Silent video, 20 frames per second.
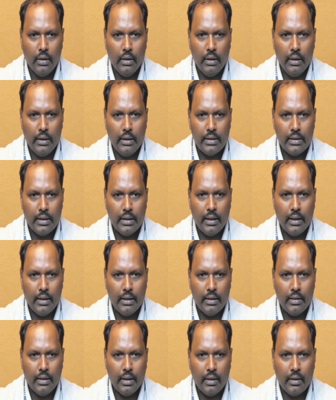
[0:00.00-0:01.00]
is there
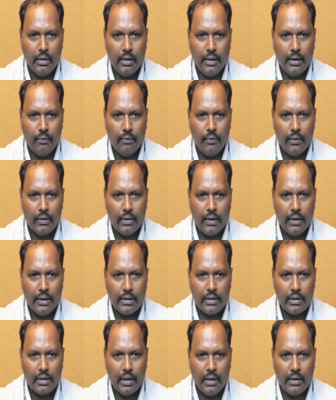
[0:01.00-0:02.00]
any data for the
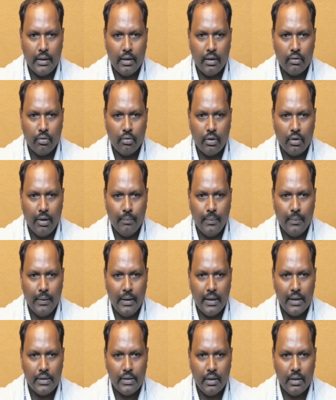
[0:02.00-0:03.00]
next letter to
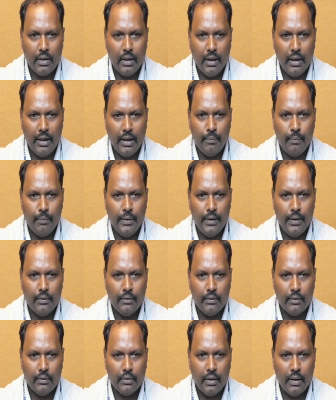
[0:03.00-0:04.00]
comparison AB,
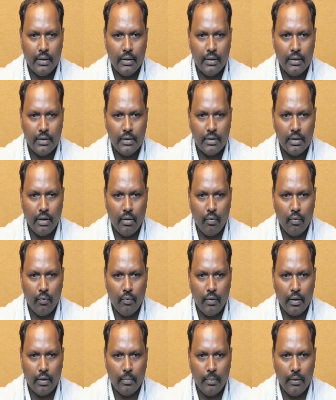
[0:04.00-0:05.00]
then this is the
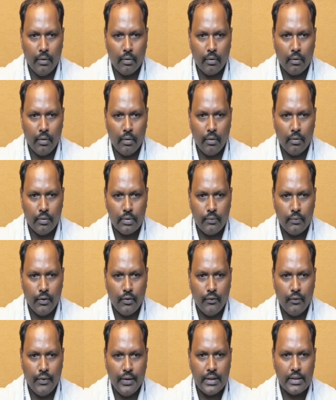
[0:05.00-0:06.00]
one more
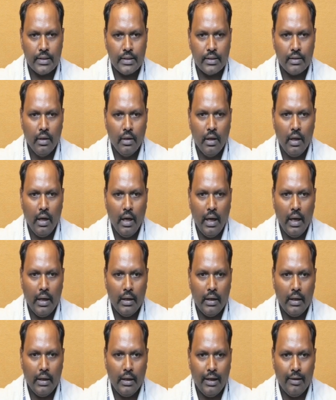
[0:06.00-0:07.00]
prefix,
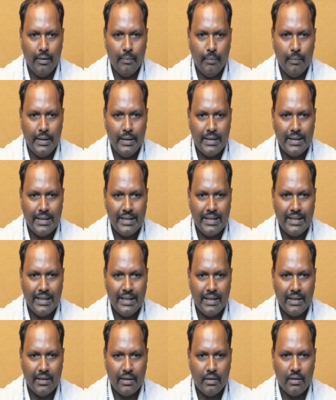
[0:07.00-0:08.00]
and
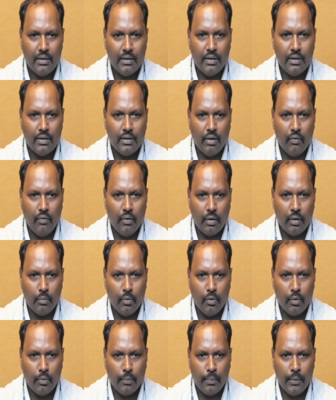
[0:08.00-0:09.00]
ABC, this is the one
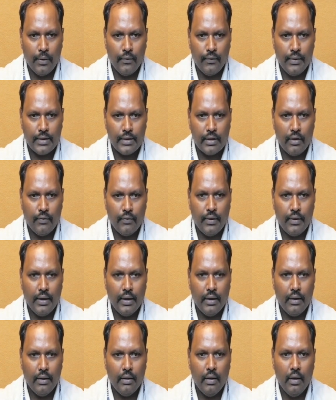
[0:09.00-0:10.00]
more prefix of
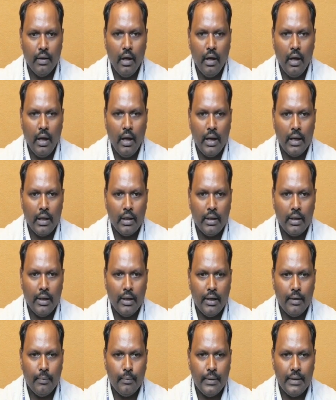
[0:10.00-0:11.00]
here, and
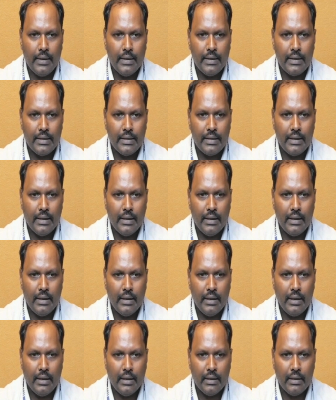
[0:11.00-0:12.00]

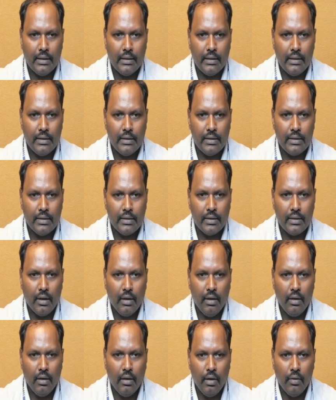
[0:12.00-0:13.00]
ABCD, this is
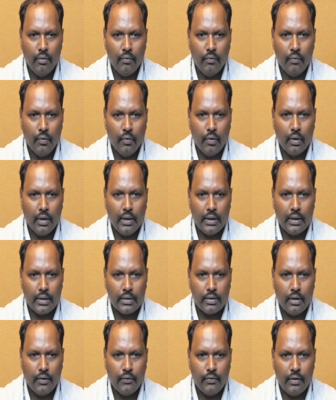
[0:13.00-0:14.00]
the 4
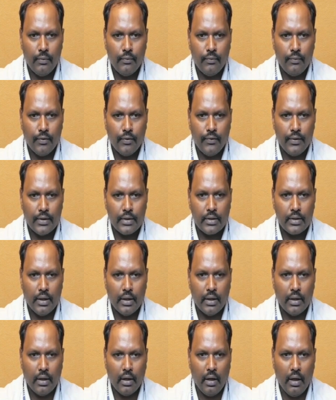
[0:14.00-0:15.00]
letters of the prefix
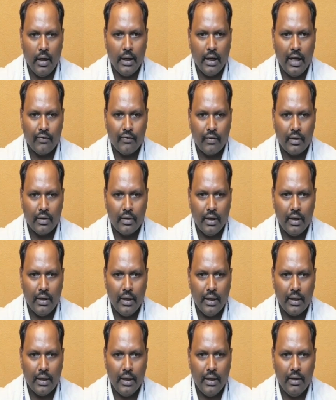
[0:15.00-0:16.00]
data. And after that
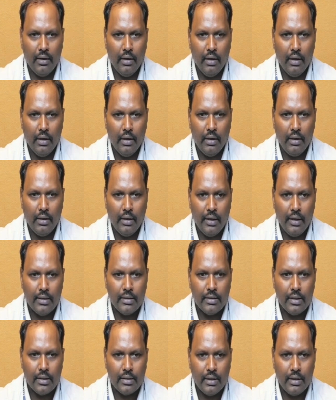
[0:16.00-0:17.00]
again A is
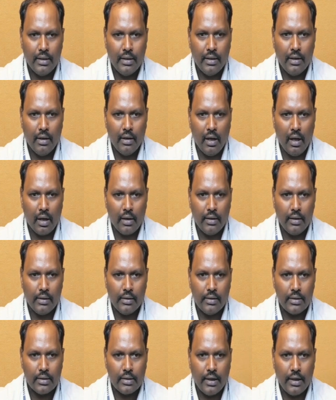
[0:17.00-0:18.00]
the single, already it
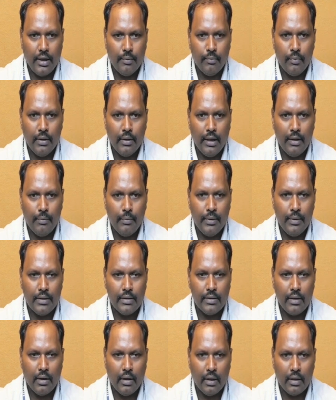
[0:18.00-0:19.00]
is came, AB is
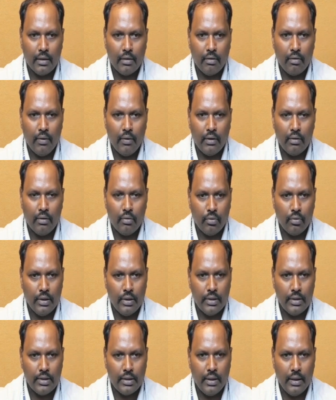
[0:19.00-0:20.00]
the another one 2
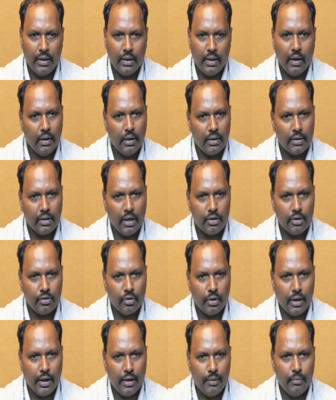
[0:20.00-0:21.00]
digit data, it is
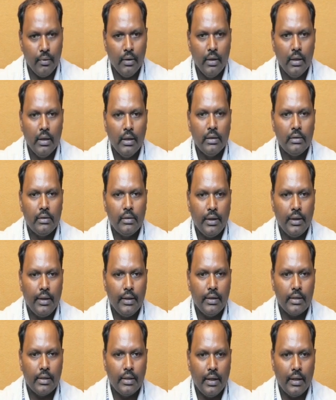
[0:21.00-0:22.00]
also came 3
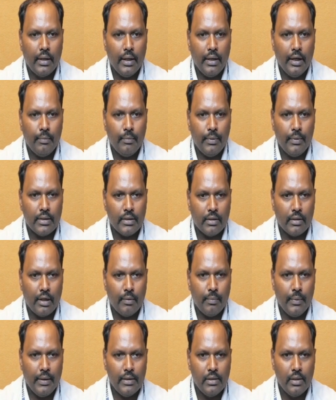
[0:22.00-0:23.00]
digit data ABC.
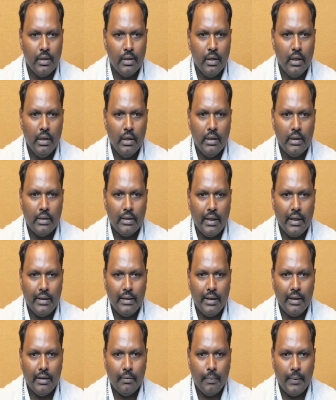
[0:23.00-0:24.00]
That means in the
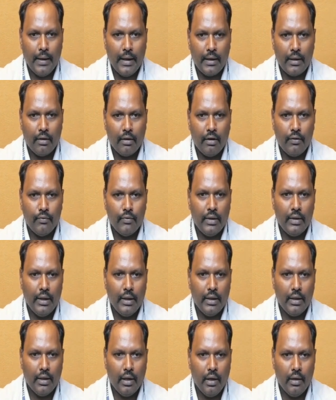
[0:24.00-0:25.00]
entire pattern of the
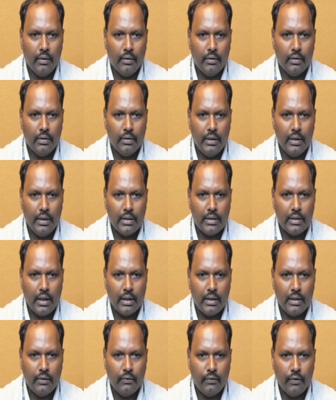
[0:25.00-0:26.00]
data these are
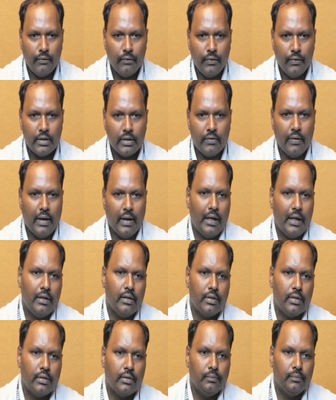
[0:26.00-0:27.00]
the prefix
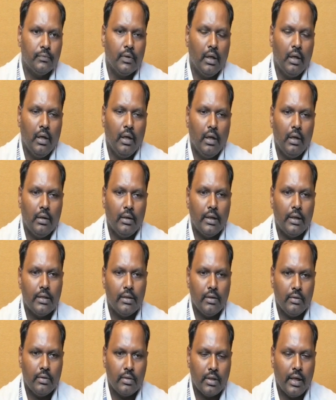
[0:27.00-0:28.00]
values, that is
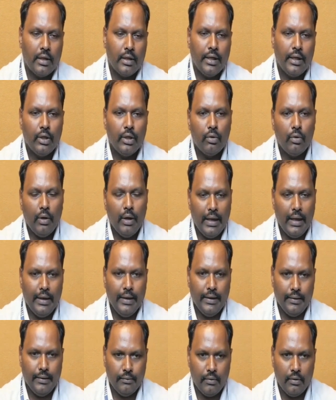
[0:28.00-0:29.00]
the starting to
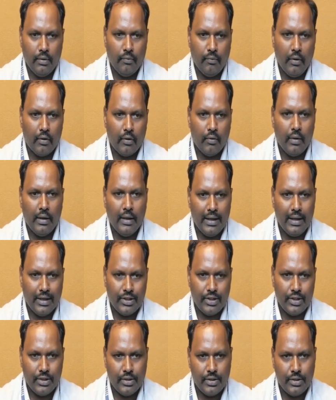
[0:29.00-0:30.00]
ending, the forward
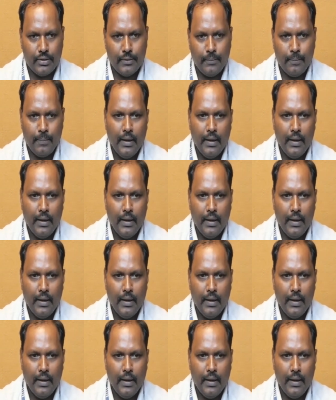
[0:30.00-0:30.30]
directions.